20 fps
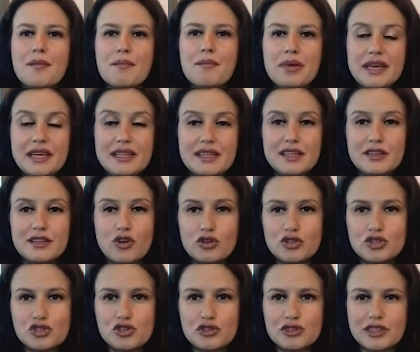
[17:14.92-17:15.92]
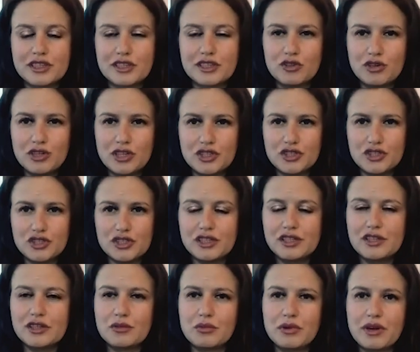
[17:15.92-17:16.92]
Being an onshore
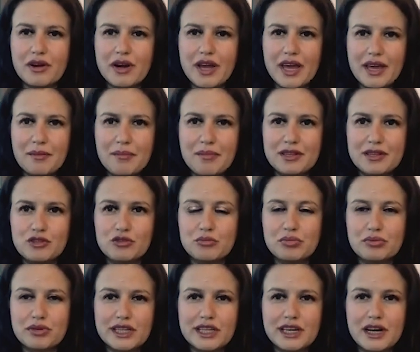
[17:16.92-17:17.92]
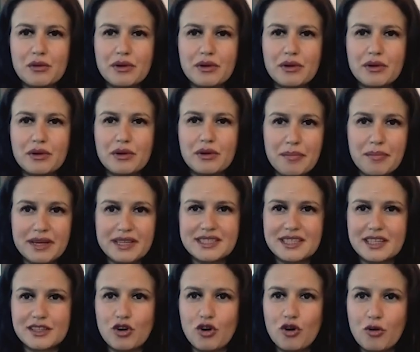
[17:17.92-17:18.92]
technology, we're able to bring our CapEx
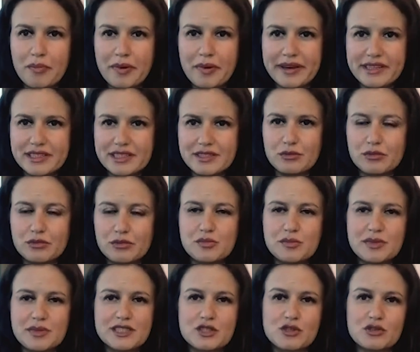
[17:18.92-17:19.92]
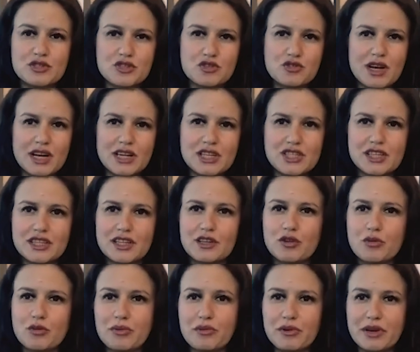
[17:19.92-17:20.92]
and OpEx, which means construction and
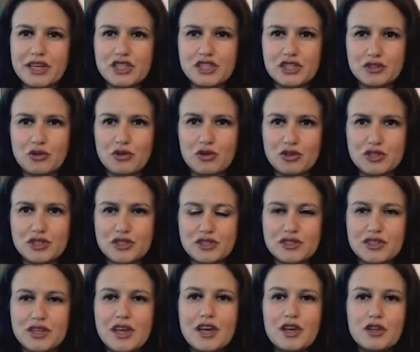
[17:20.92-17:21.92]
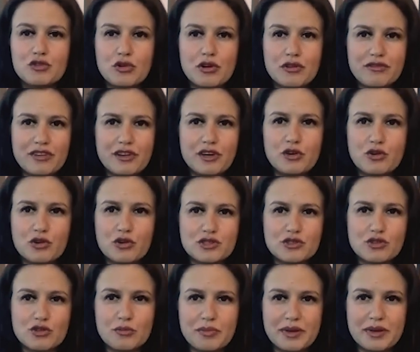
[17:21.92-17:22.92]
operation costs, to a very cost
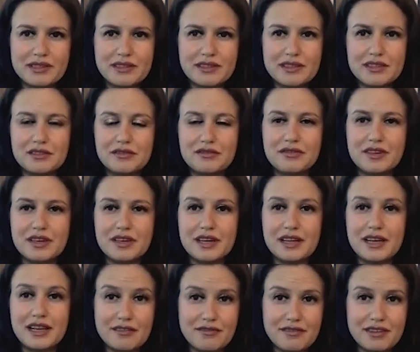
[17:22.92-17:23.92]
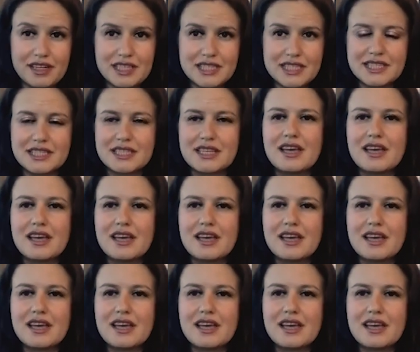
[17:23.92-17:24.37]
competitive levels.